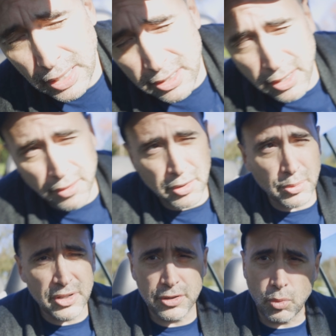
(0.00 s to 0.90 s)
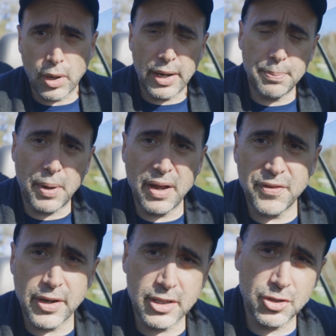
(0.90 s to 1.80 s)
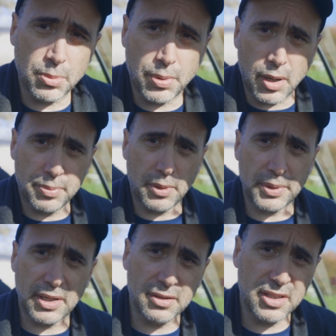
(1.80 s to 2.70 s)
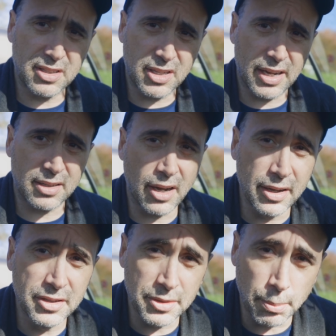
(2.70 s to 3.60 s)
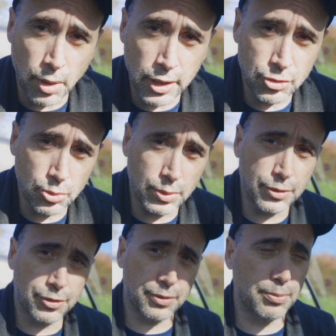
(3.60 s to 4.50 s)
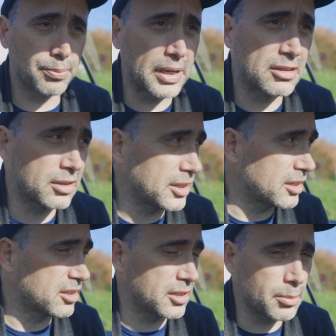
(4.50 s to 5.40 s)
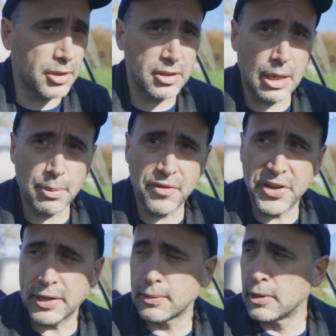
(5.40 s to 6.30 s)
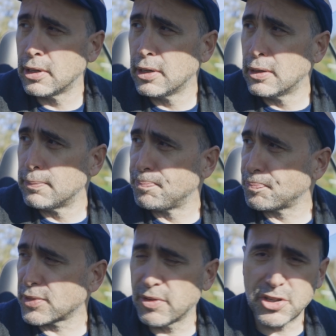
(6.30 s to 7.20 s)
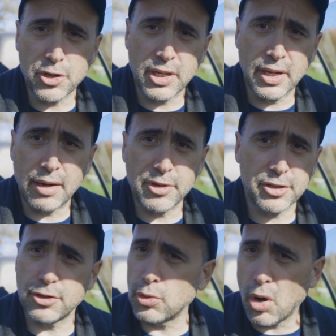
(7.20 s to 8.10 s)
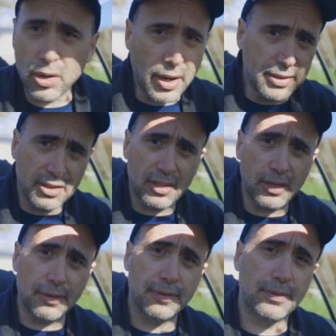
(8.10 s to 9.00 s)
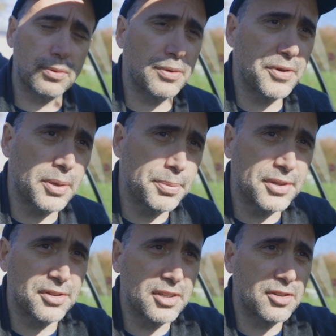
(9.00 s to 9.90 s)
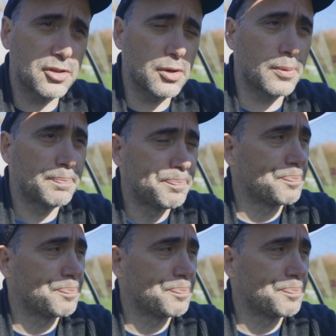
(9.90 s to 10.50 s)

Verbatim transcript: that's another reason why Python is so popular because it's got tons of modules, basically a similar type of thing that you can leverage to do all kinds of stuff within a business. So